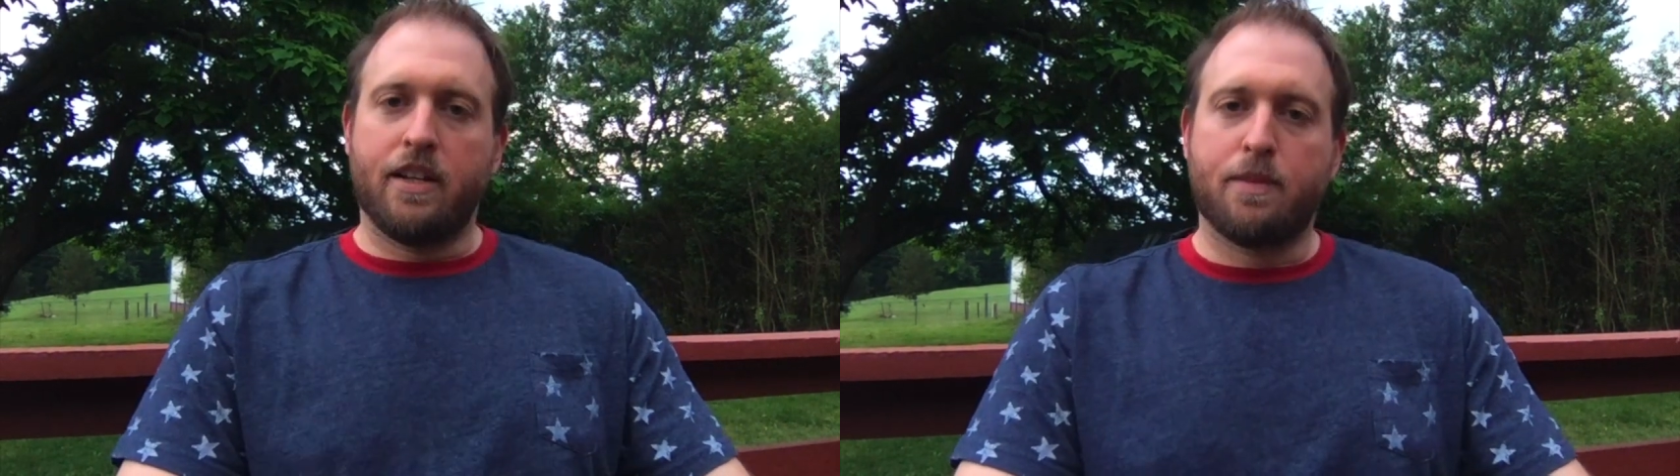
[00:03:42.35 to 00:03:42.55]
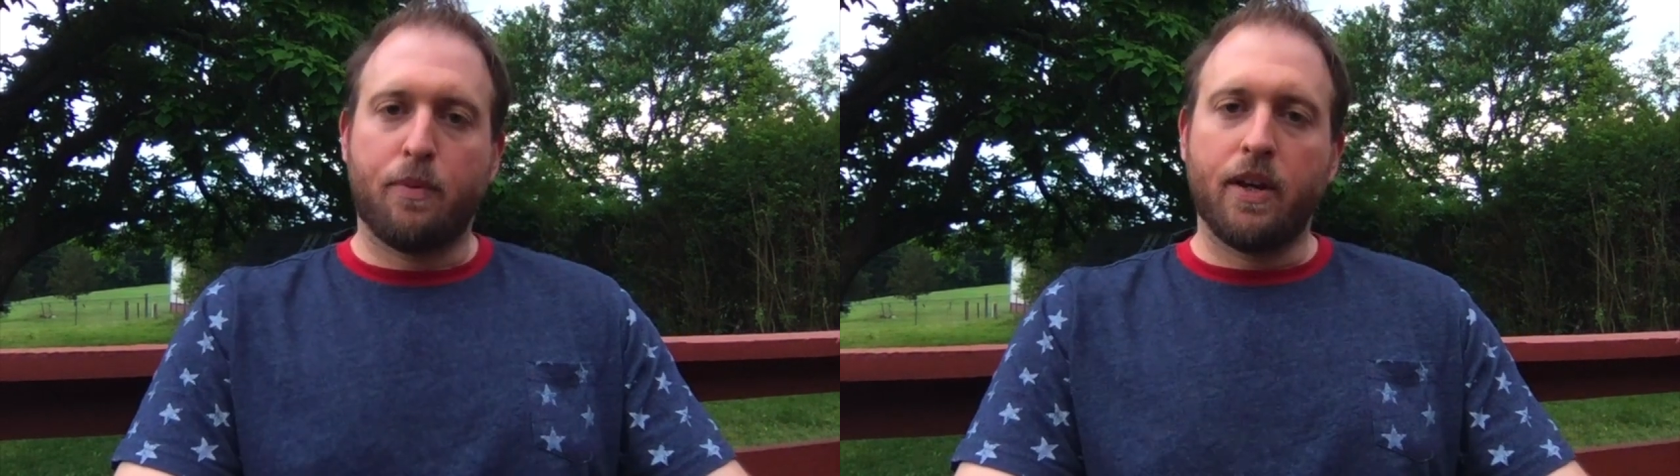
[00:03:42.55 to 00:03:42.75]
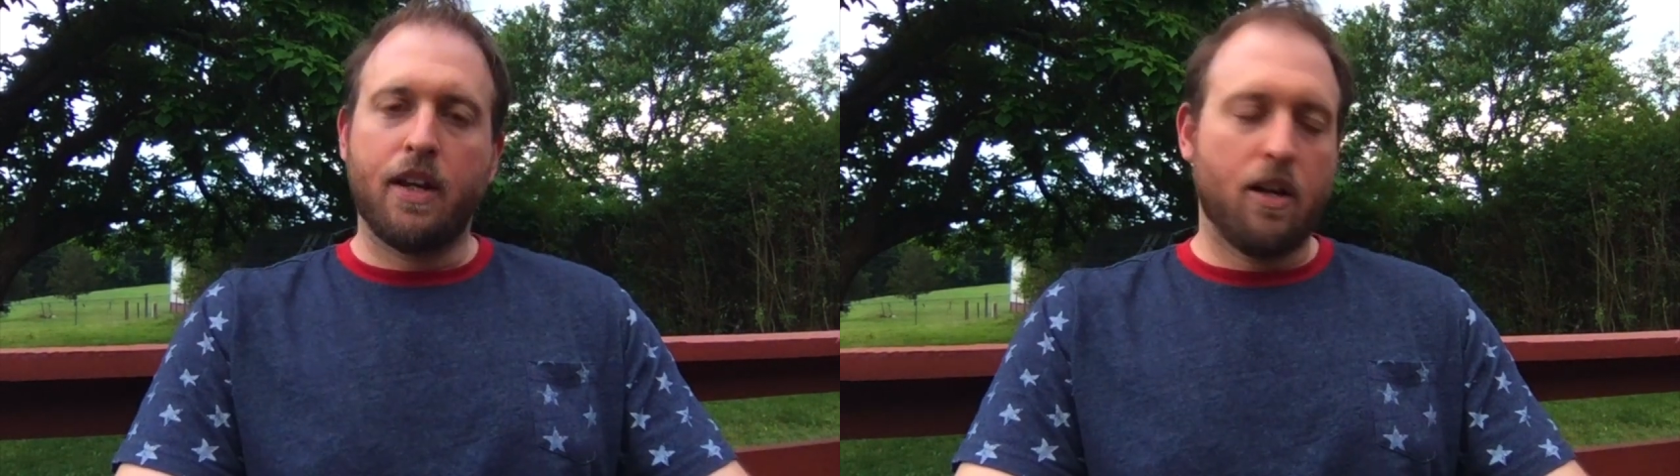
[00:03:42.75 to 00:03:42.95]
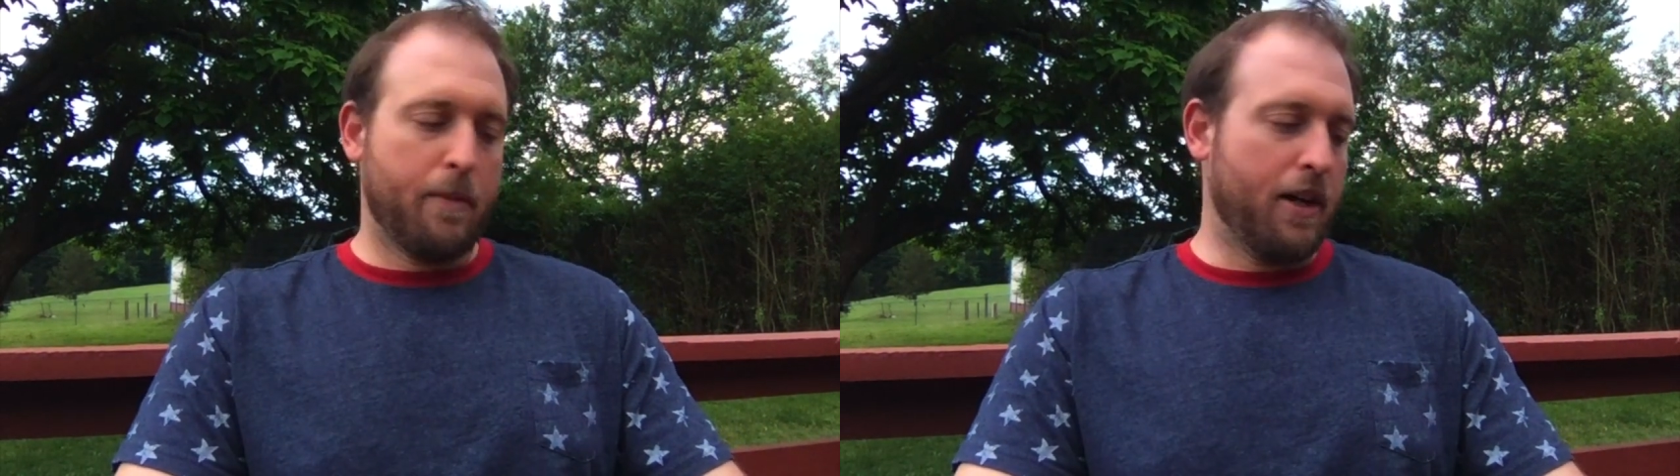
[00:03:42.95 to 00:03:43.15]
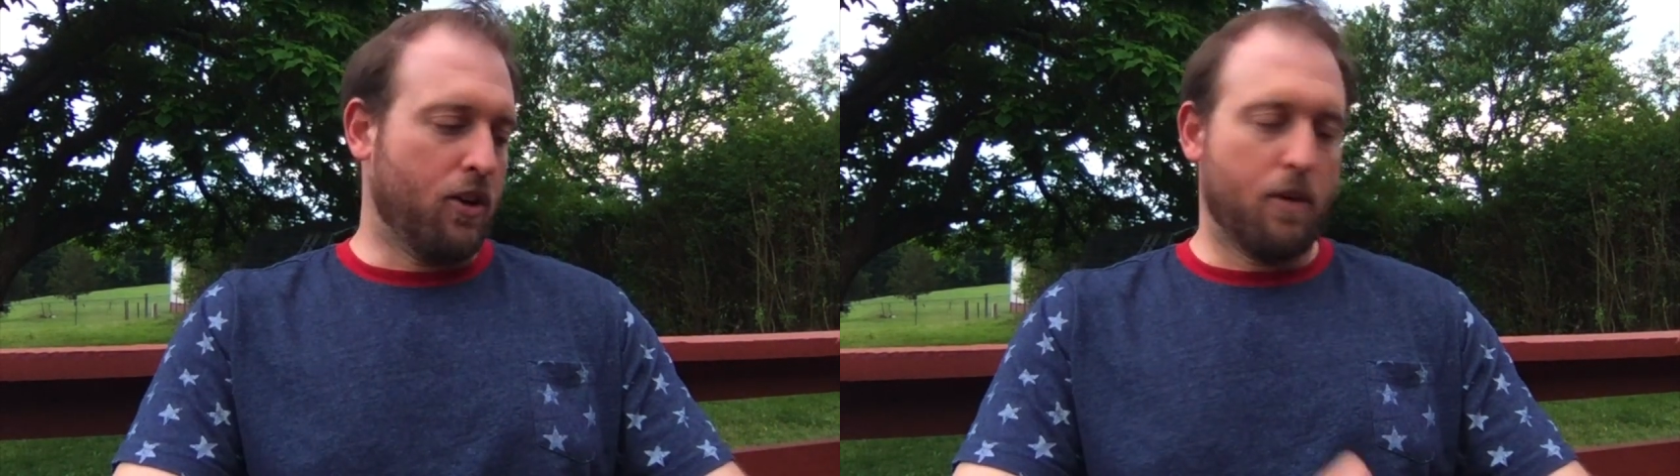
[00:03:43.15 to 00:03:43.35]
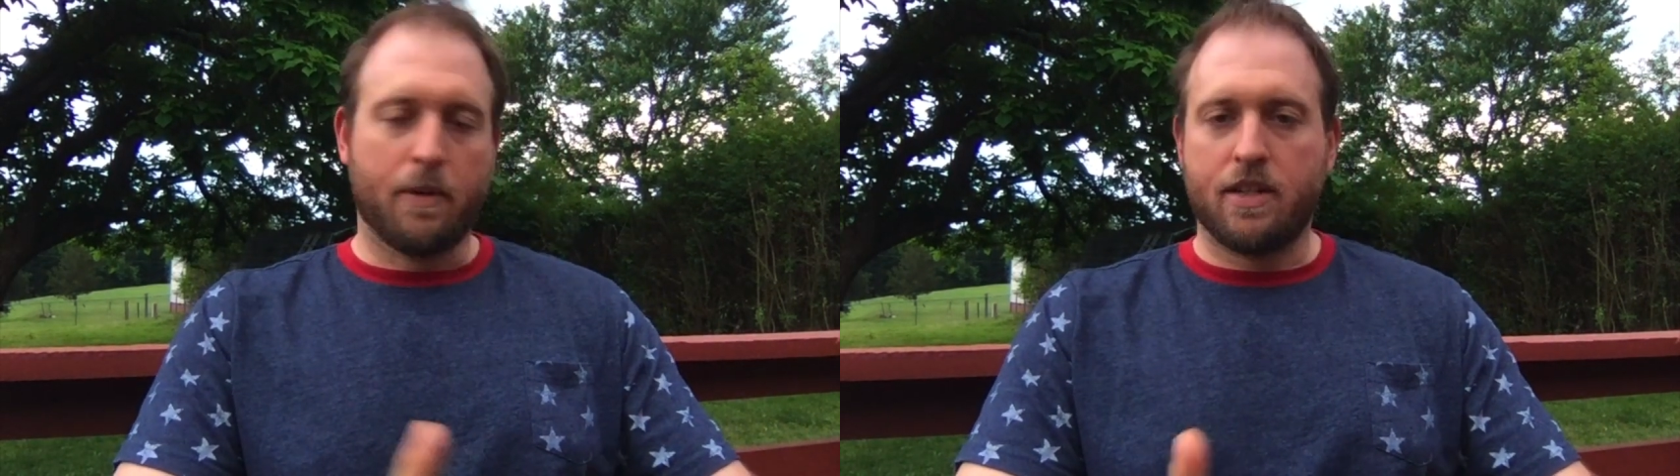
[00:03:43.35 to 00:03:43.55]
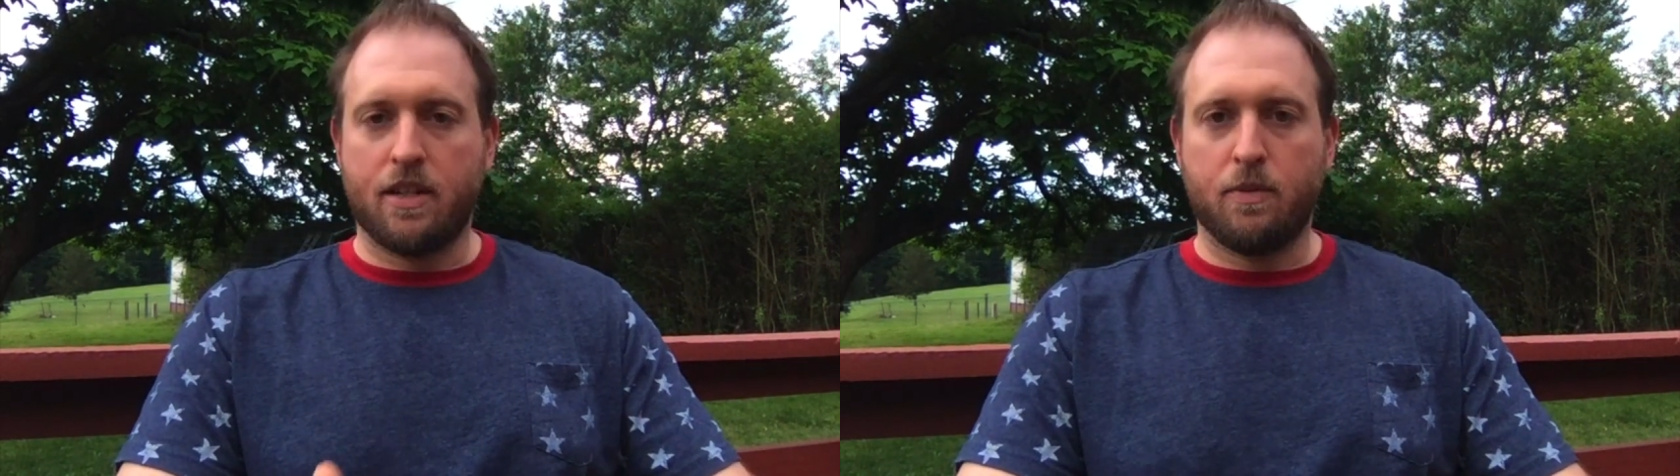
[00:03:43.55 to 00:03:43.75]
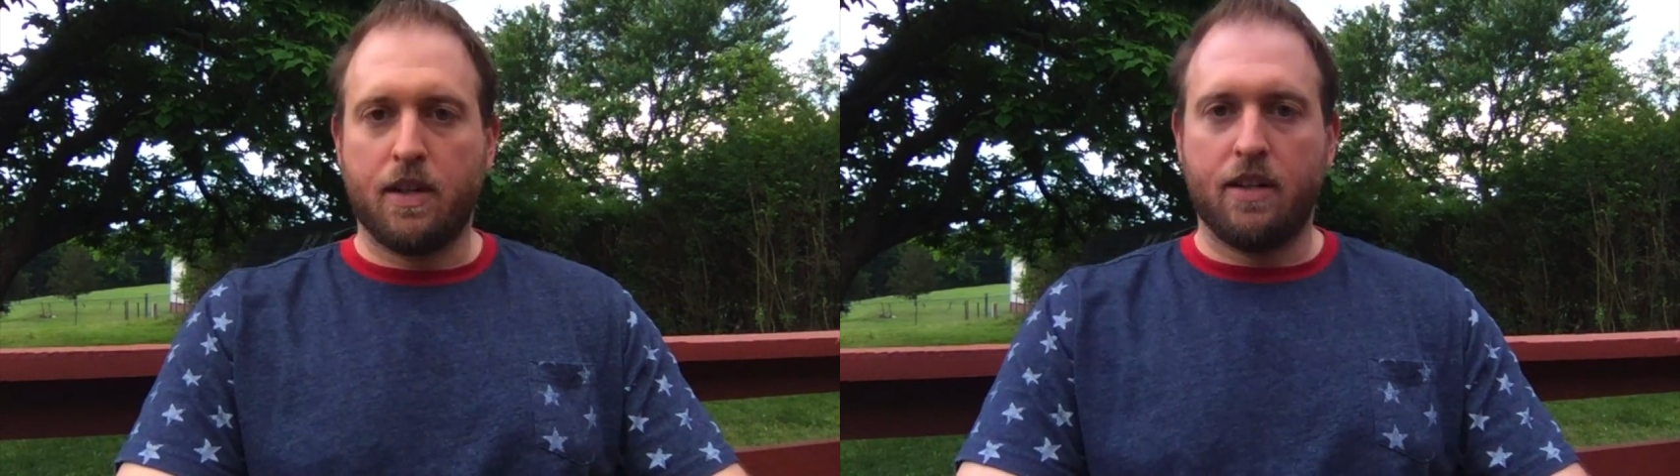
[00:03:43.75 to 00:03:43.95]
I sprayed it on my arm because
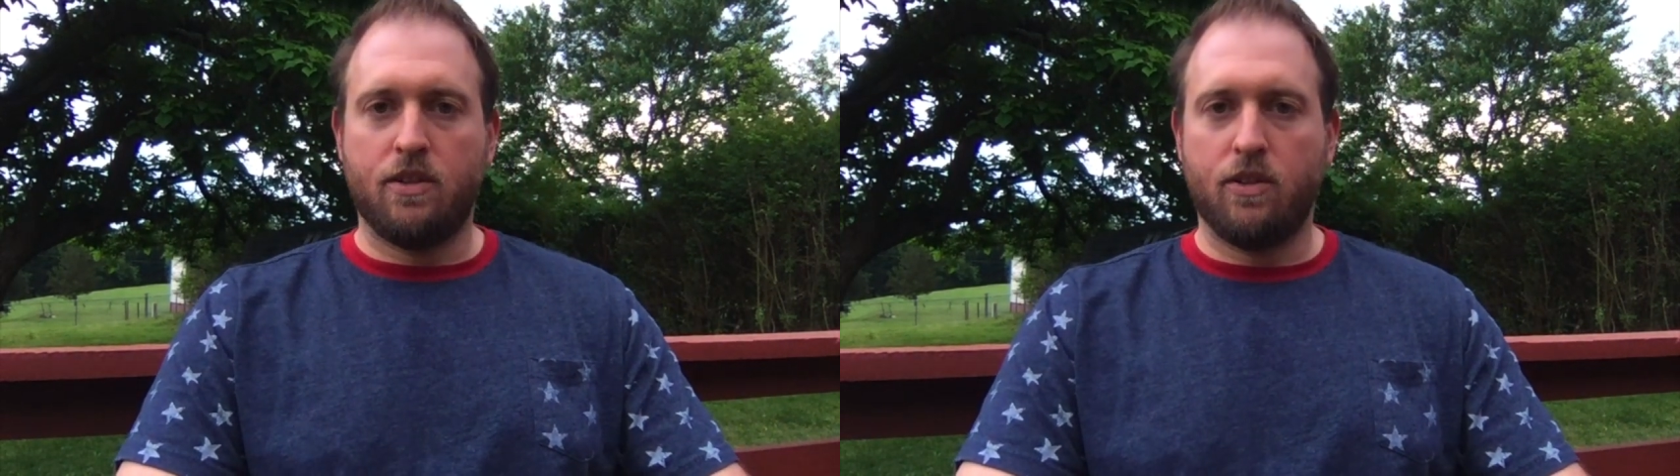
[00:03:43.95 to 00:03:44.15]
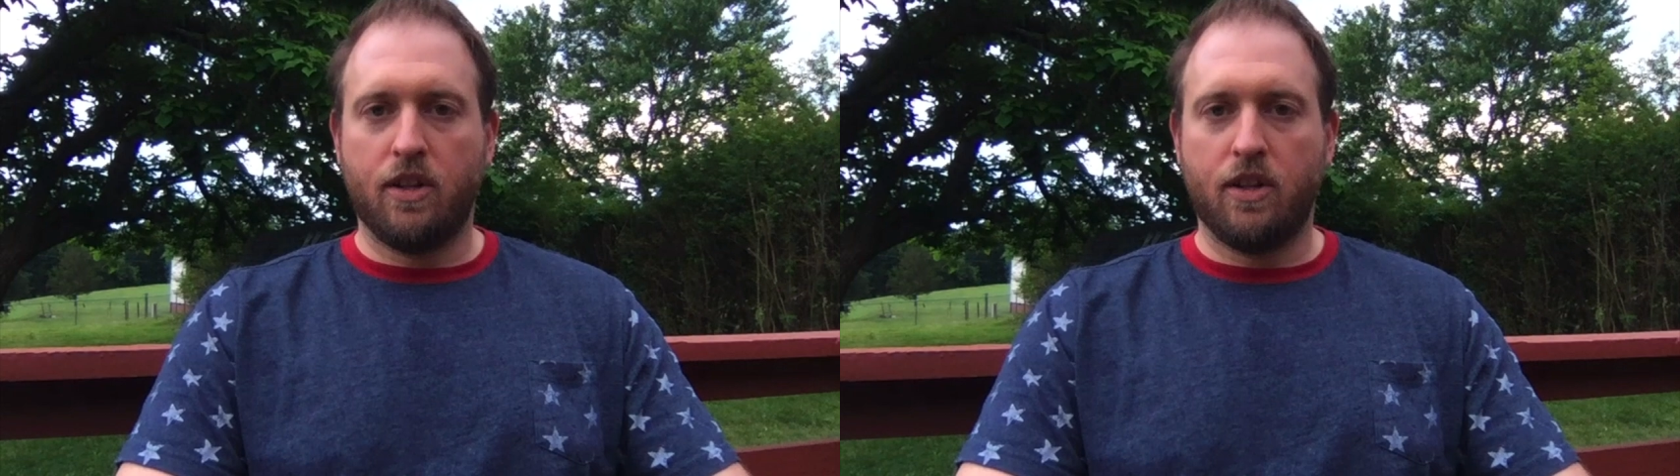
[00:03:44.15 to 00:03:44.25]
that's what I do.